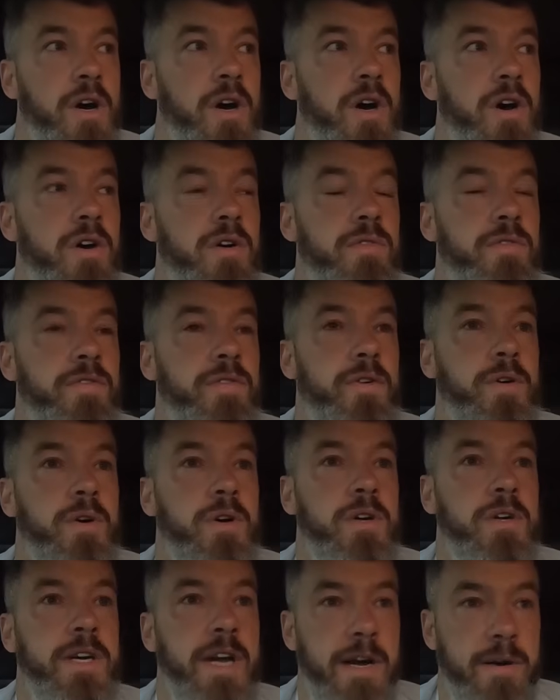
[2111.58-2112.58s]
of
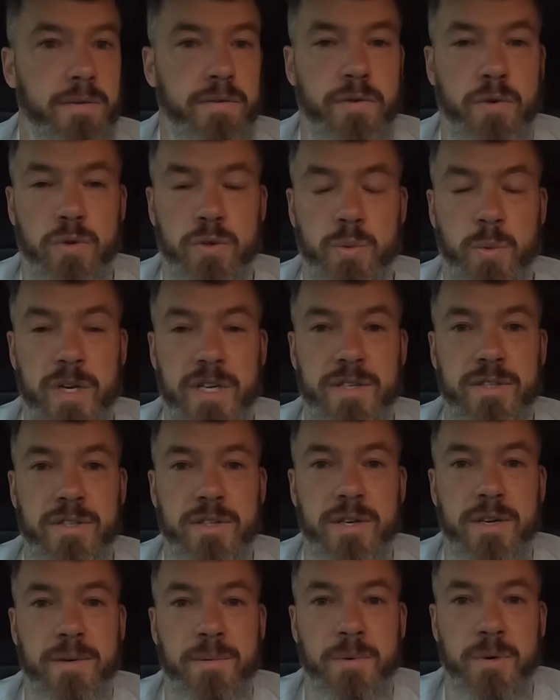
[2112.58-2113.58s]
gale force
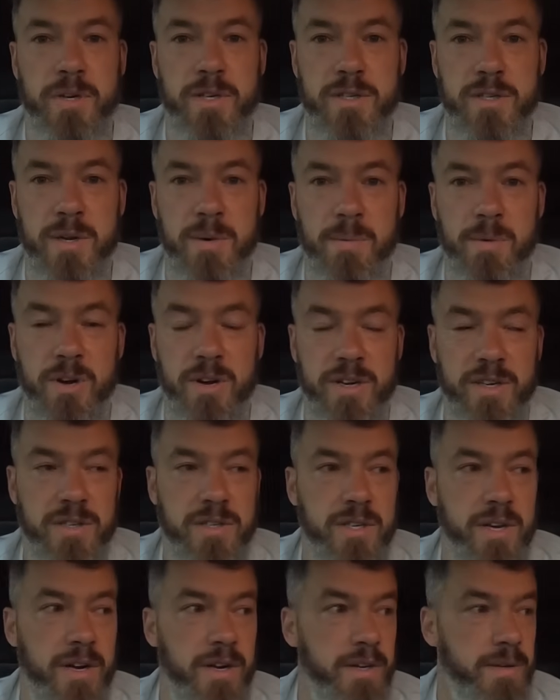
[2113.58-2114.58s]
winds, what it seemed like.
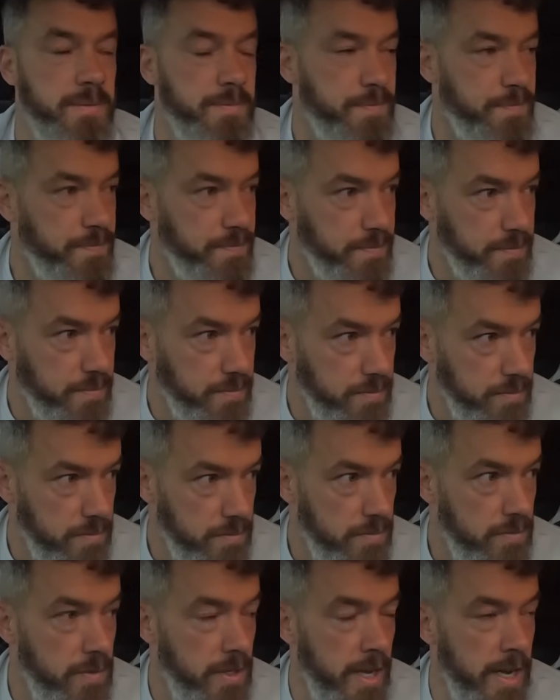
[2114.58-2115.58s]
So
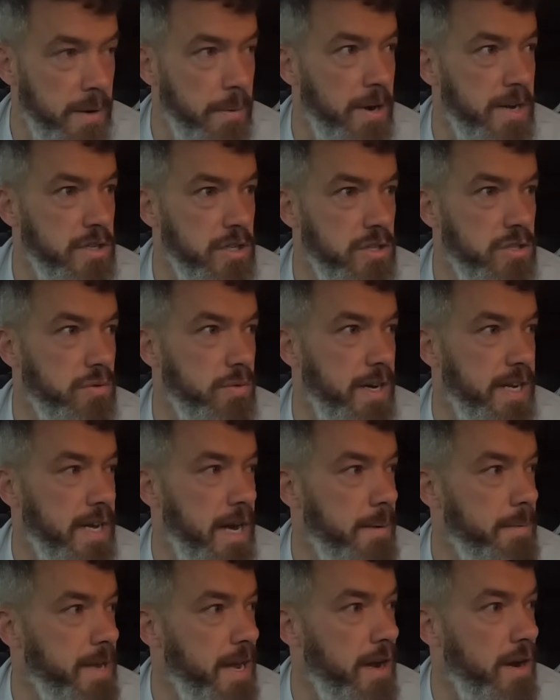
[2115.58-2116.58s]
anyway, just to
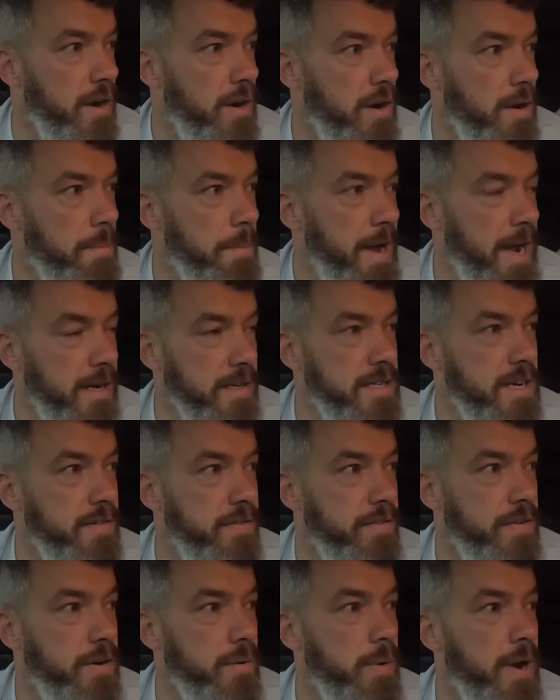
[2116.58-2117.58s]
recap, yeah, I packed
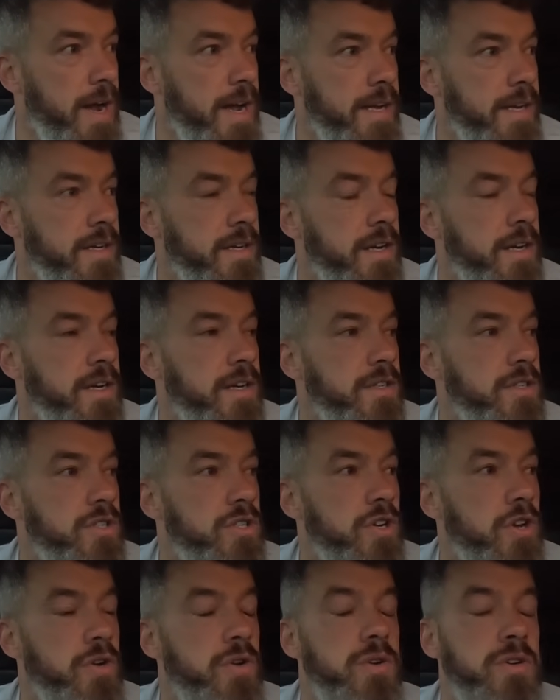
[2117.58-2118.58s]
everything away. As
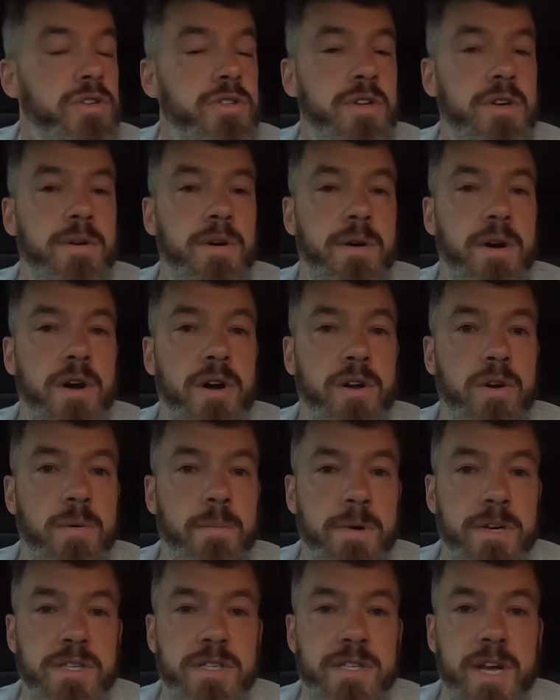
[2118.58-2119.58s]
soon as I
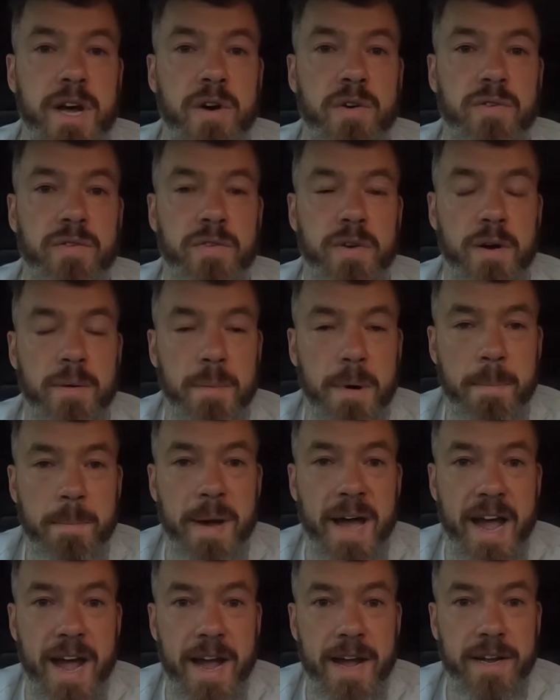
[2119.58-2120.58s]
got myself and my
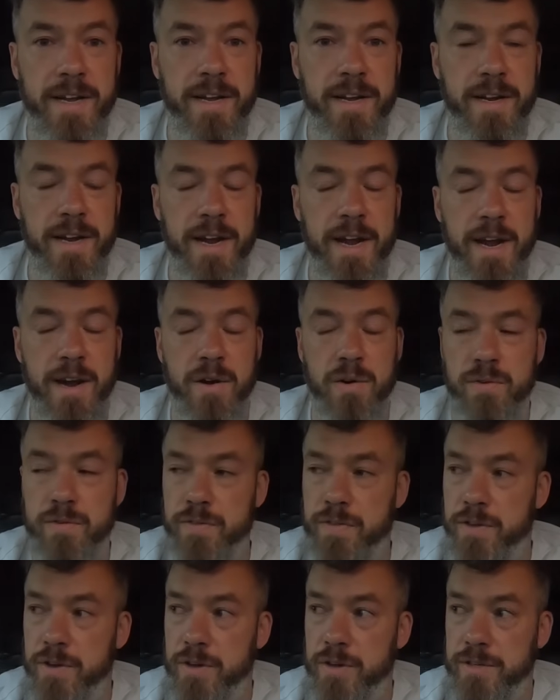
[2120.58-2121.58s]
bag out
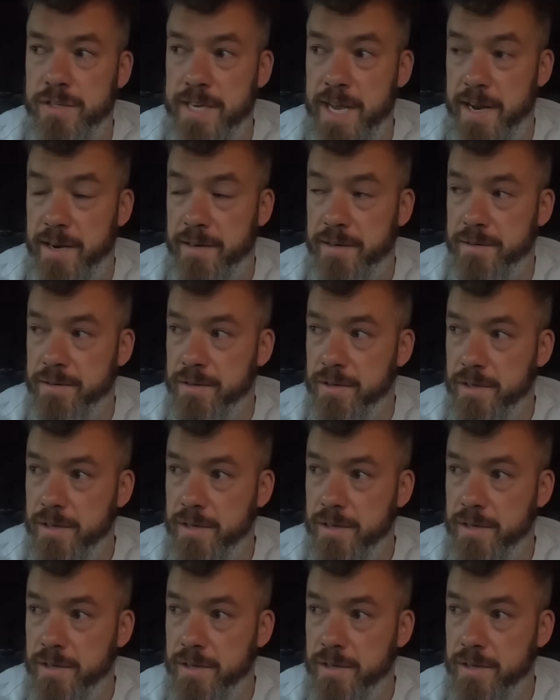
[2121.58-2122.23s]
of the tent,